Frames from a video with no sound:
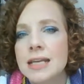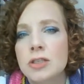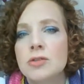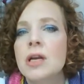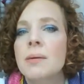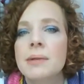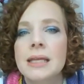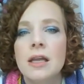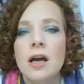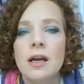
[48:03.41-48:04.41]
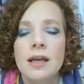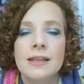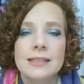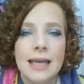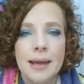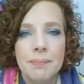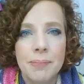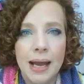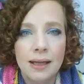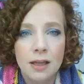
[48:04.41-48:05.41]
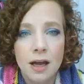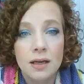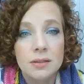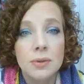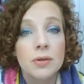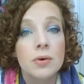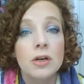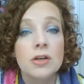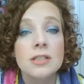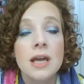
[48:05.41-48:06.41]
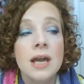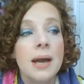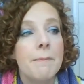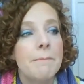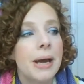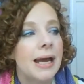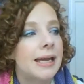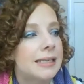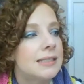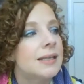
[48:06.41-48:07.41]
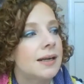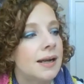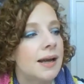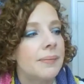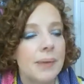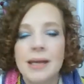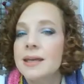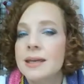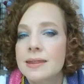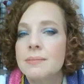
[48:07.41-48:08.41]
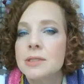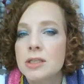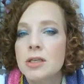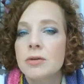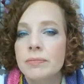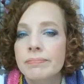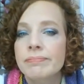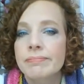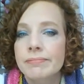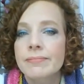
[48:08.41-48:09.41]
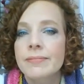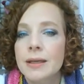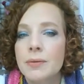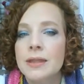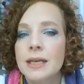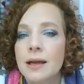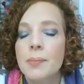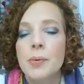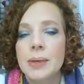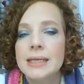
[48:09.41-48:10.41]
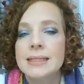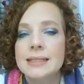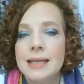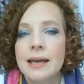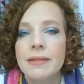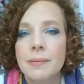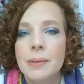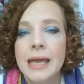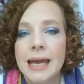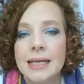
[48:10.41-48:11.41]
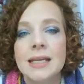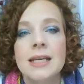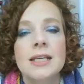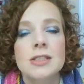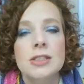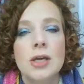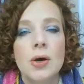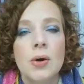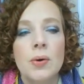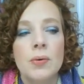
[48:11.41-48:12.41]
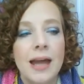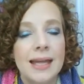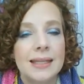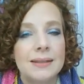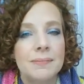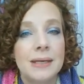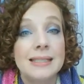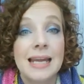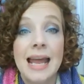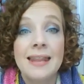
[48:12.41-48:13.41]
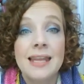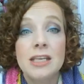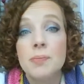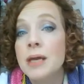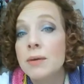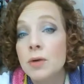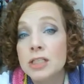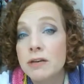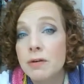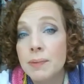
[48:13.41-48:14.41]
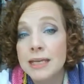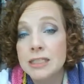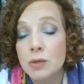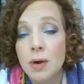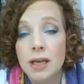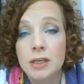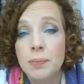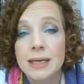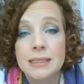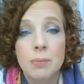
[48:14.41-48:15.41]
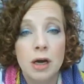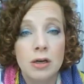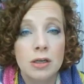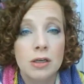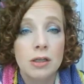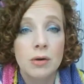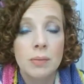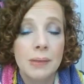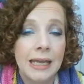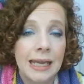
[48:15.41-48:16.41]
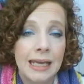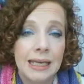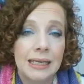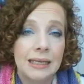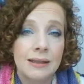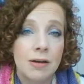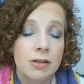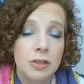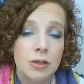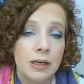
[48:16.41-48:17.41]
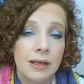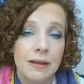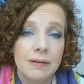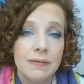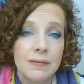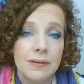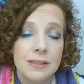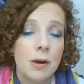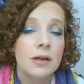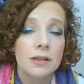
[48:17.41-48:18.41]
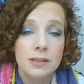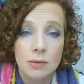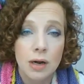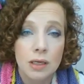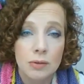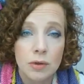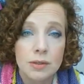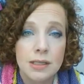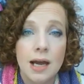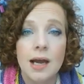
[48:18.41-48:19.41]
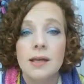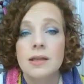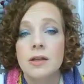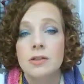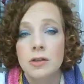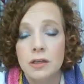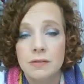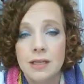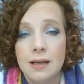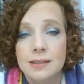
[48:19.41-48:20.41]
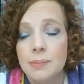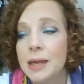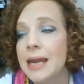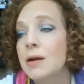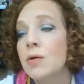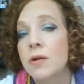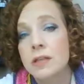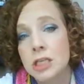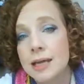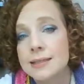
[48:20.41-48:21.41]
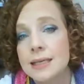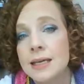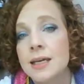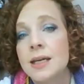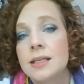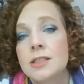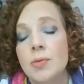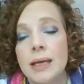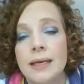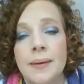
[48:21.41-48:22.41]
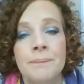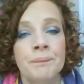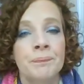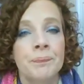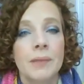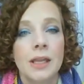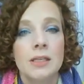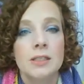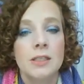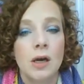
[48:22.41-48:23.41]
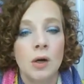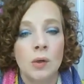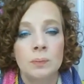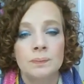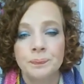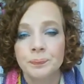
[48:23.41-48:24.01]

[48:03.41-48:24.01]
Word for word: take too terribly long unless I'm backlogged with orders, but I can get them to you within a couple weeks is kind of the plan. So that being said, and then you pick whichever base you want. You pick sparkle or plain. The alternative sparkle is the Rock and Roll sock. The alternative sock is the plain or the Jazzy Tweed. So